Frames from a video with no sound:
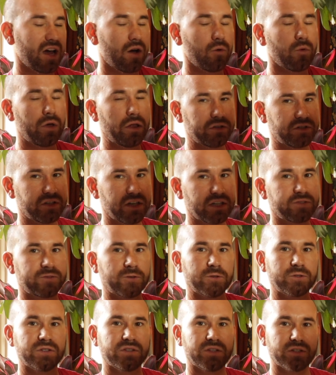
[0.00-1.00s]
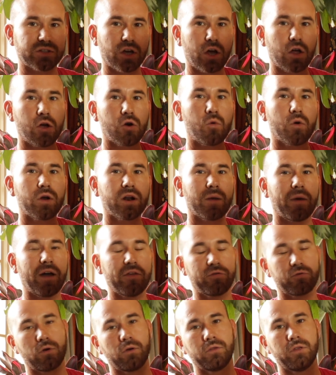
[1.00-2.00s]
how well it does versus the taller one. I
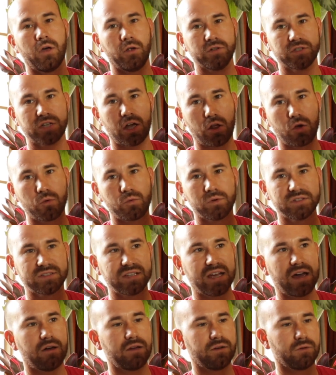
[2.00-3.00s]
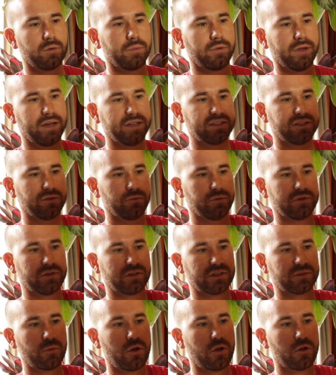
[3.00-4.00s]
might throw the taller ones out and replace it with the
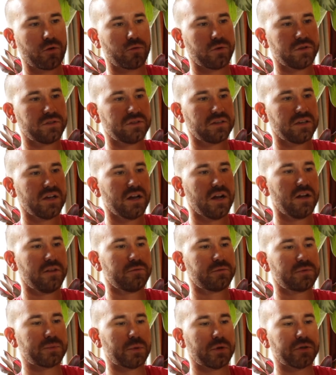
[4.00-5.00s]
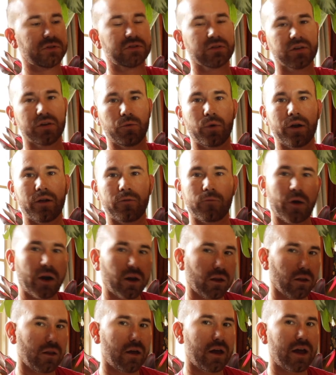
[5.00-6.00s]
smaller ones. Supposedly what I've read
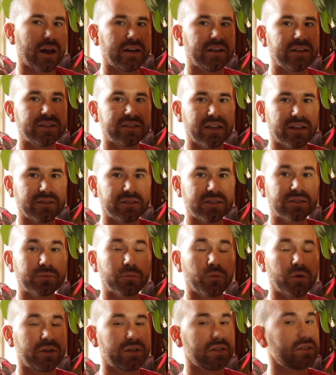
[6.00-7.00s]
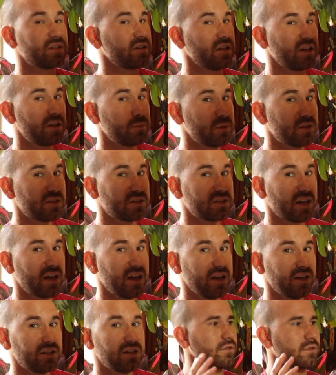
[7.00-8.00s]
online is that this plant doesn't need to be
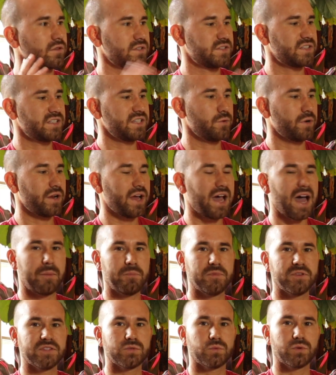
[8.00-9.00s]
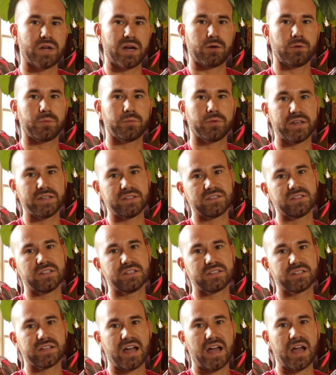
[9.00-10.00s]
staked. Let's see what happens when I replace
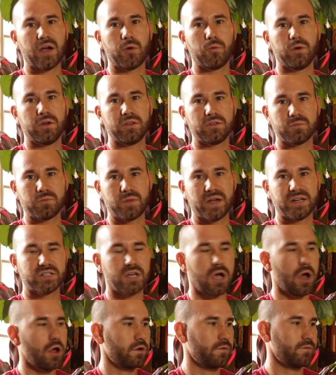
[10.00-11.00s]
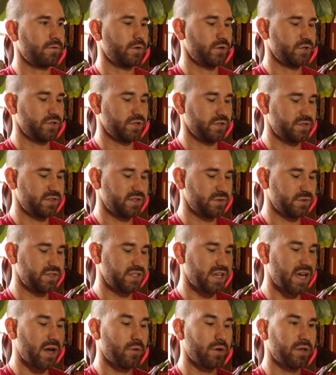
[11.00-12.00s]
this guy with my taller versions and
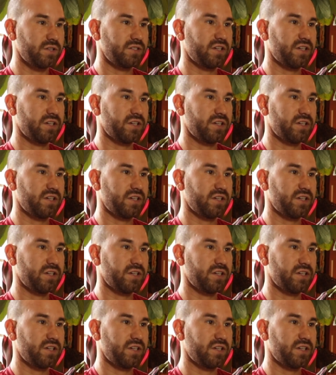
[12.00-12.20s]
see how well it